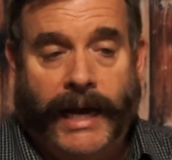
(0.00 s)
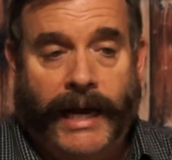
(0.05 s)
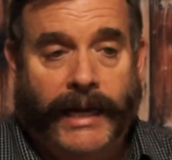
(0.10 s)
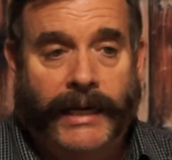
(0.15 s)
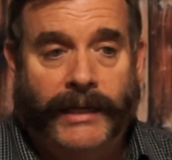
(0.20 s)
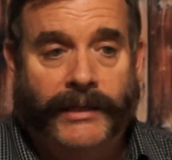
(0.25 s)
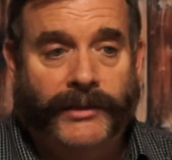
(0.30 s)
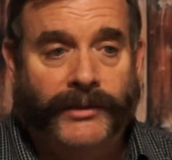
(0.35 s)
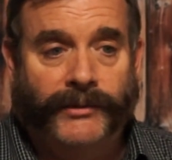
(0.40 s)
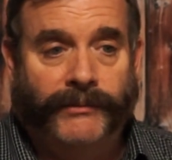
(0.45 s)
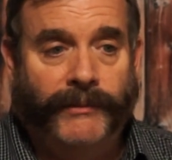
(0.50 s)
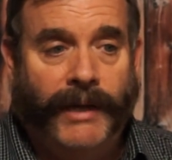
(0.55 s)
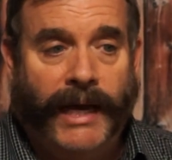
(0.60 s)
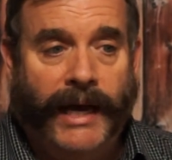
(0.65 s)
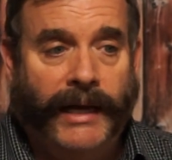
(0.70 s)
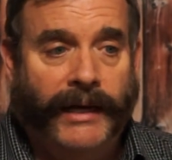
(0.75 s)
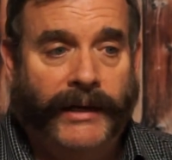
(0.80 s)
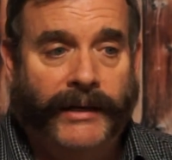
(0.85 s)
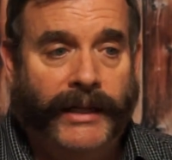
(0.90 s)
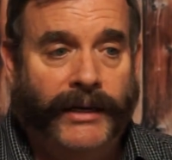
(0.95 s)

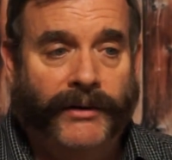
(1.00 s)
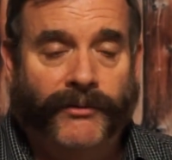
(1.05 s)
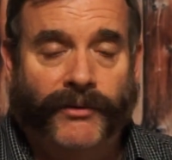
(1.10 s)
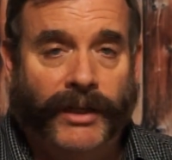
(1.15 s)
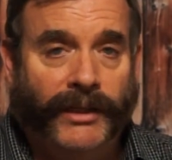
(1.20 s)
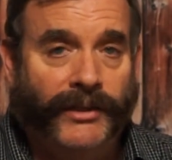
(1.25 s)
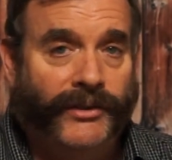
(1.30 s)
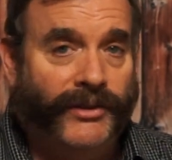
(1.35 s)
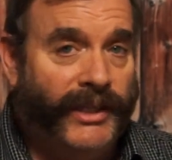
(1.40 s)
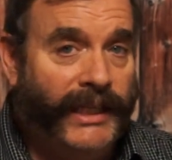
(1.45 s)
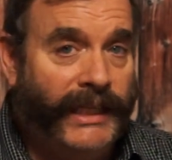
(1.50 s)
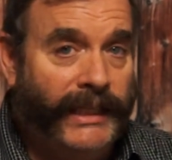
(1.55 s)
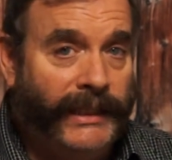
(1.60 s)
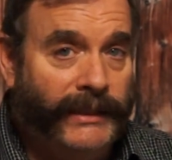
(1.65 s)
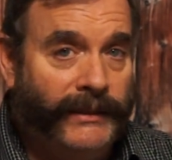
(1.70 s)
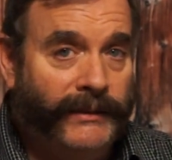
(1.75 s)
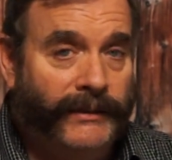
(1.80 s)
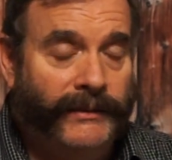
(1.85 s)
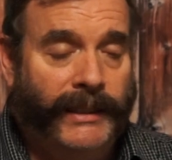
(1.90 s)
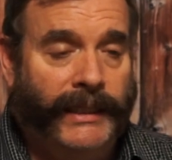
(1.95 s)
didn't really see
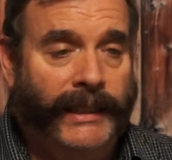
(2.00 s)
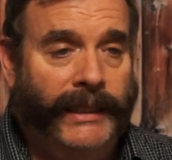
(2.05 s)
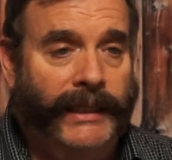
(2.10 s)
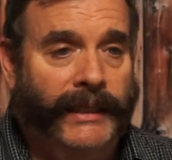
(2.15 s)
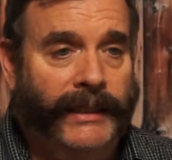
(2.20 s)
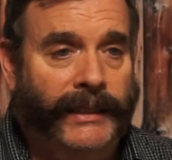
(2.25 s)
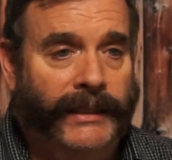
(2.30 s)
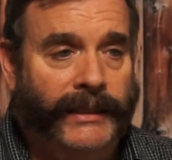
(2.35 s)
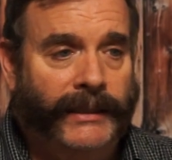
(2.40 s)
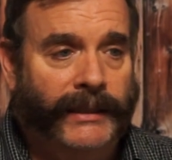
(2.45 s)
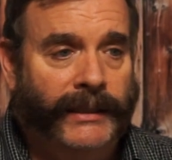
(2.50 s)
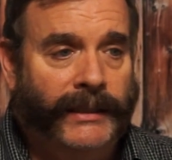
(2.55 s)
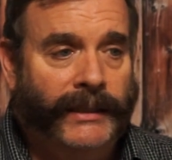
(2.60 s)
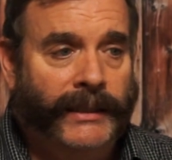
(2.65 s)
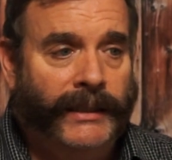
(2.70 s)
it, and